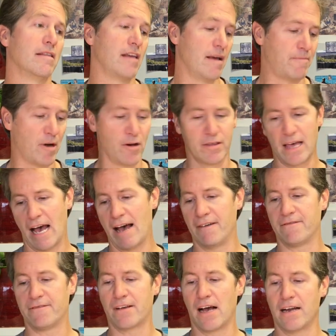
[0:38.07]
They both
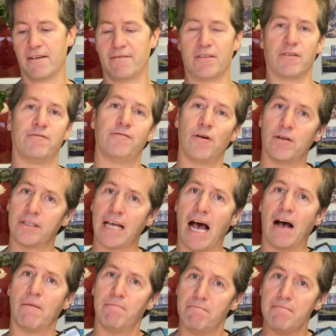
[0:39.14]
have kind of the fold
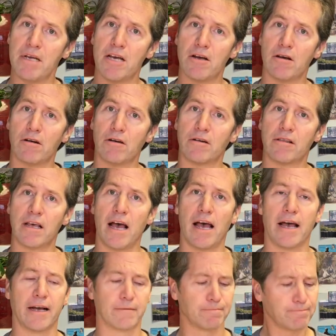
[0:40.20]
out mirror
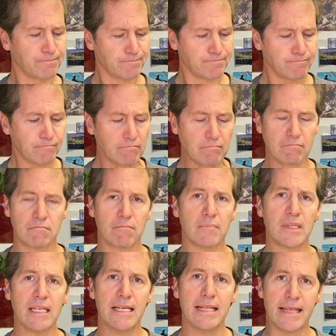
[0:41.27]
thing.
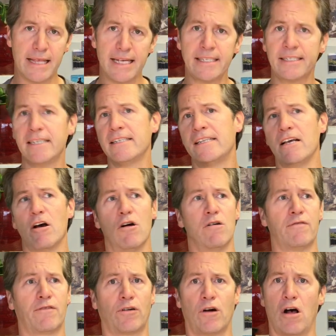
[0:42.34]
This is the
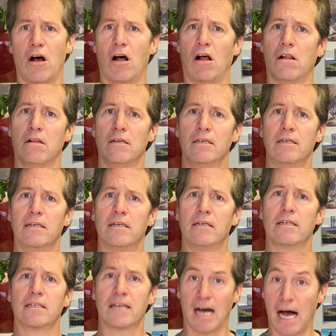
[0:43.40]
overall
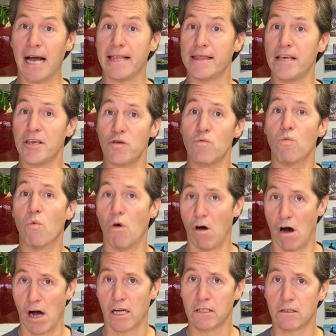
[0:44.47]
kind that you
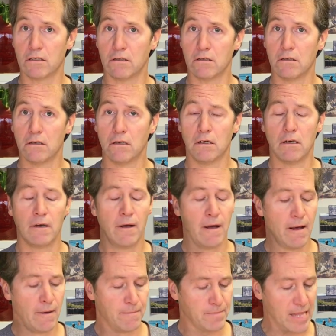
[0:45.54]
want.
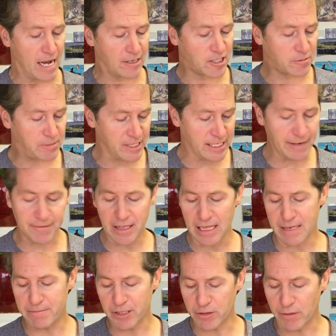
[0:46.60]
Now,
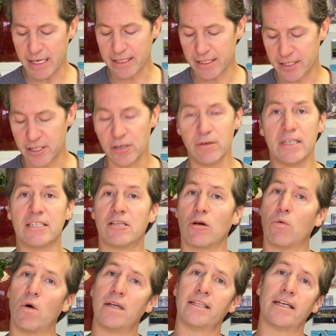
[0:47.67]
specifically between the two, is
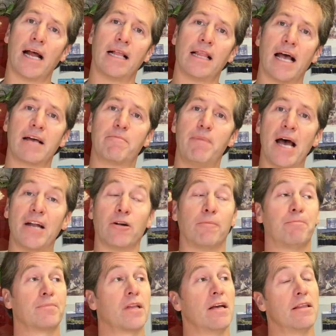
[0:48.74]
there one that I like
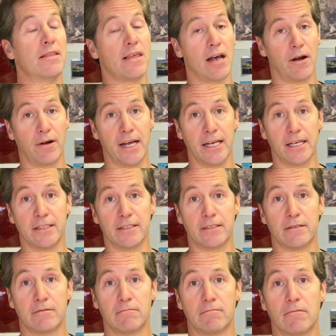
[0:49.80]
better? There
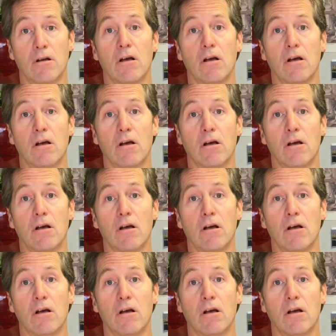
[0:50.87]
is.